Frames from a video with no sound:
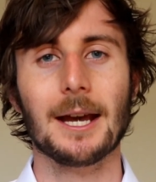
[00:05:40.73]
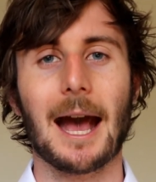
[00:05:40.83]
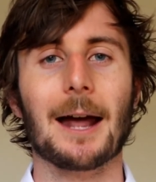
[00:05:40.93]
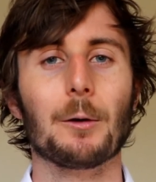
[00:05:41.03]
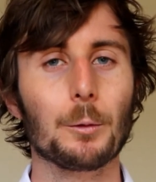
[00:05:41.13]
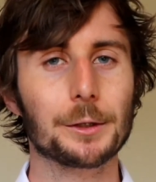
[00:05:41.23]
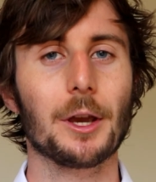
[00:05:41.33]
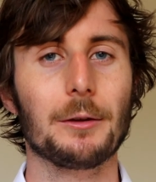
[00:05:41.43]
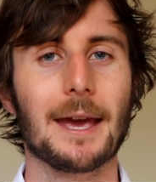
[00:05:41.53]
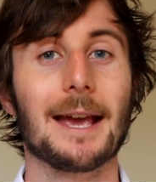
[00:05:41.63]
And
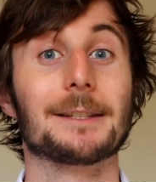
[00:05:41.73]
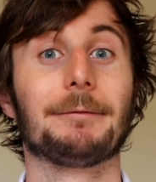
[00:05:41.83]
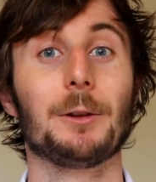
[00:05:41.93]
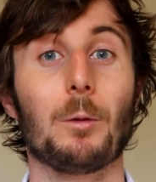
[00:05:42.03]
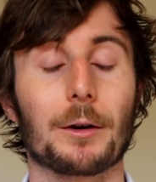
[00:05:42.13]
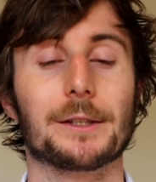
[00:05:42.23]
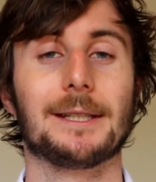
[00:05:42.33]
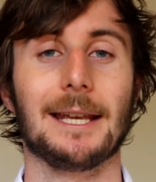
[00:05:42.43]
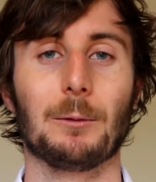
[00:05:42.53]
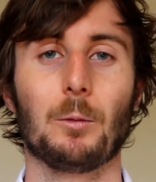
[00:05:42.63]
also there's
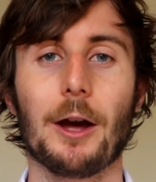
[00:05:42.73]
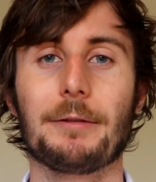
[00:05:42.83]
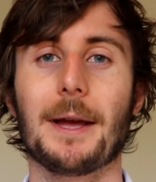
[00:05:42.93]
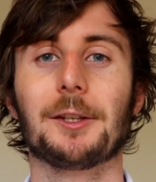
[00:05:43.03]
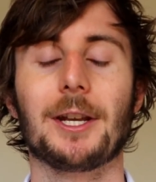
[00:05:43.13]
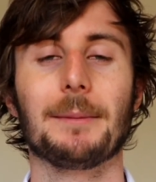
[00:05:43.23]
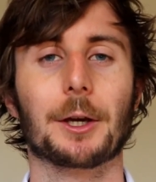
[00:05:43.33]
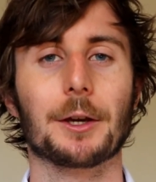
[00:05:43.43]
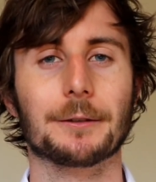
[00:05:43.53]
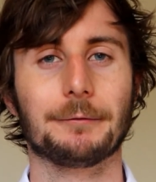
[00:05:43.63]
fluoxetine, worth mentioning
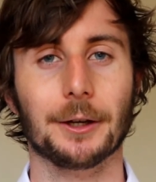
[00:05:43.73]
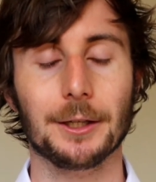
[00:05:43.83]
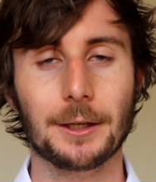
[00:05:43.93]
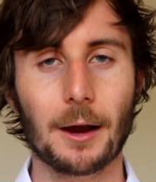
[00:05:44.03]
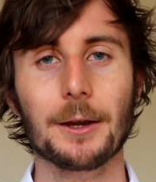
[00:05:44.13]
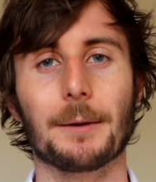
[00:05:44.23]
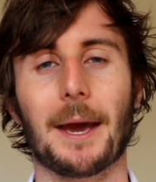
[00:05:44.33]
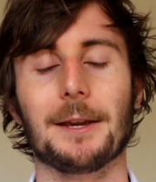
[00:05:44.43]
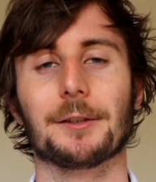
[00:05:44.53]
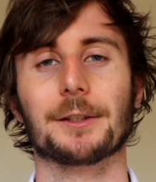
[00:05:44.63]
because for younger
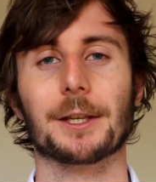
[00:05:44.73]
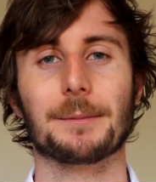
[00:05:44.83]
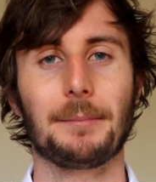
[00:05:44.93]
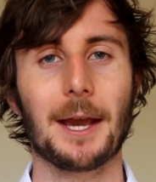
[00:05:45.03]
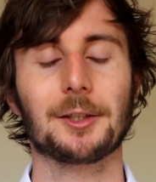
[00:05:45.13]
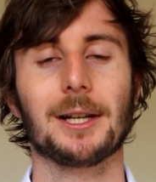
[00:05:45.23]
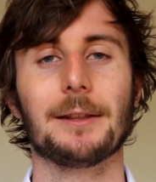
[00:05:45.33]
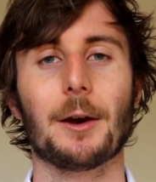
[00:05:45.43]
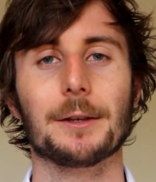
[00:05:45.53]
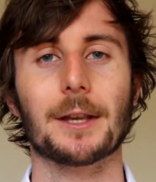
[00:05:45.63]
patients, especially
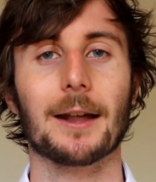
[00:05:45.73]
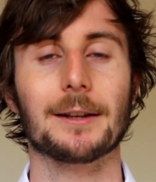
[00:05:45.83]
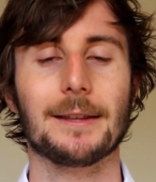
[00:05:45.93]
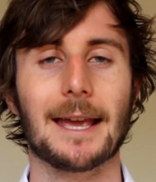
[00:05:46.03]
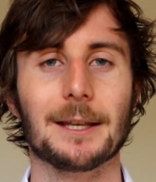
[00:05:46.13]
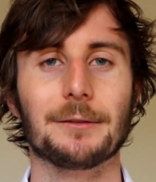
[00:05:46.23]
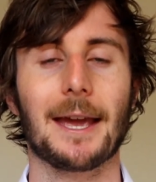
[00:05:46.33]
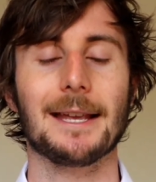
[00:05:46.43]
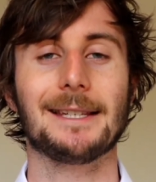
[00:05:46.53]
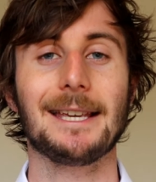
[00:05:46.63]
those under the age of
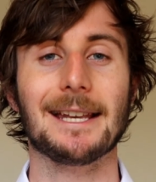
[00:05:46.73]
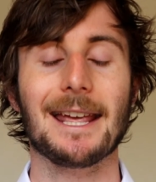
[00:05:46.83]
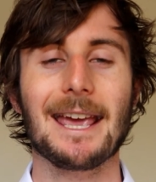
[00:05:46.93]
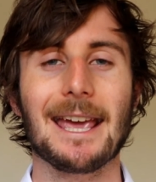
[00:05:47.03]
18,